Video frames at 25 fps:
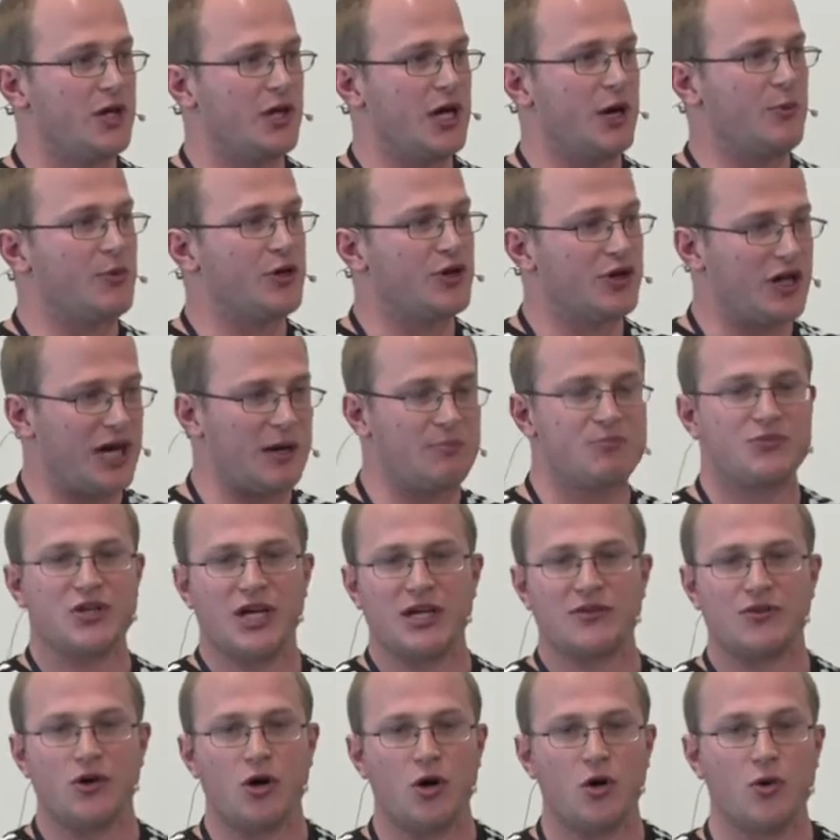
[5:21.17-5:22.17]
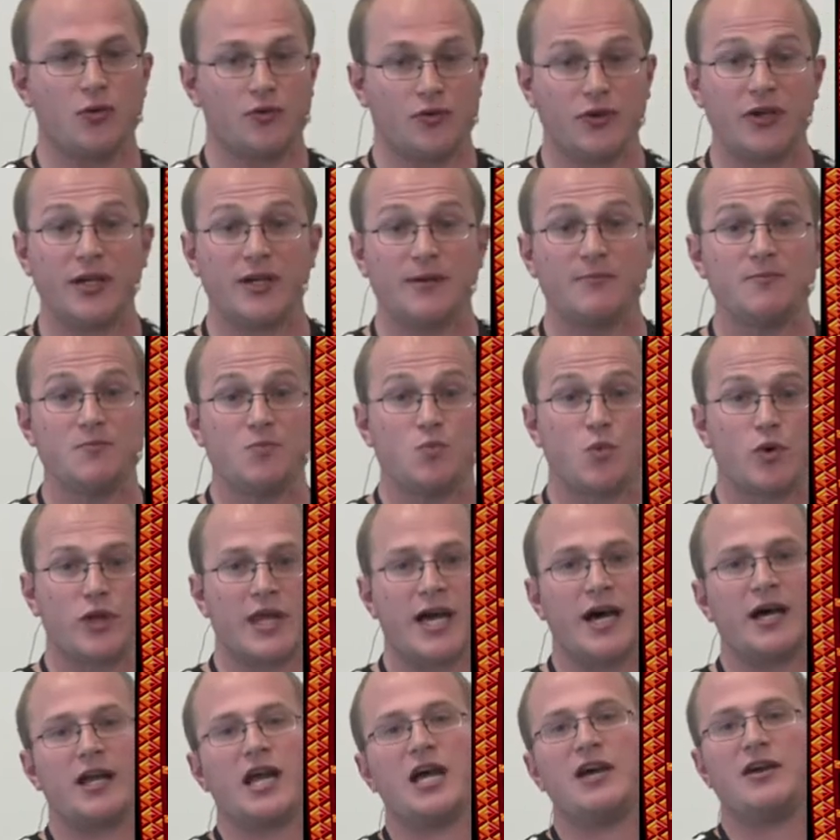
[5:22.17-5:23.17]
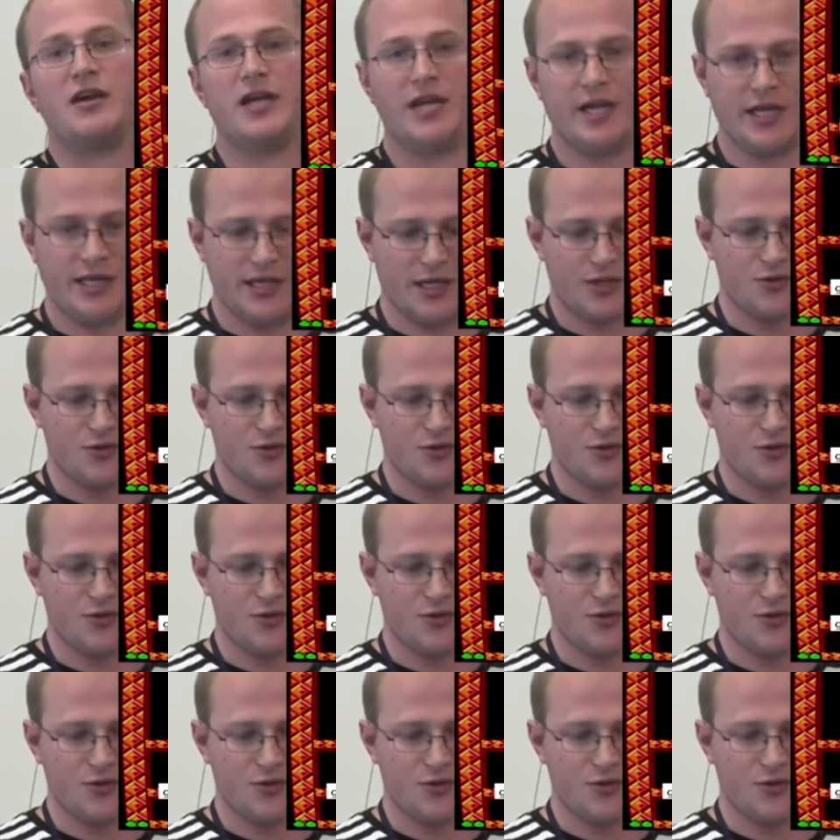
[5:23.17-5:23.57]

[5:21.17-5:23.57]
and we could update the whole thing without any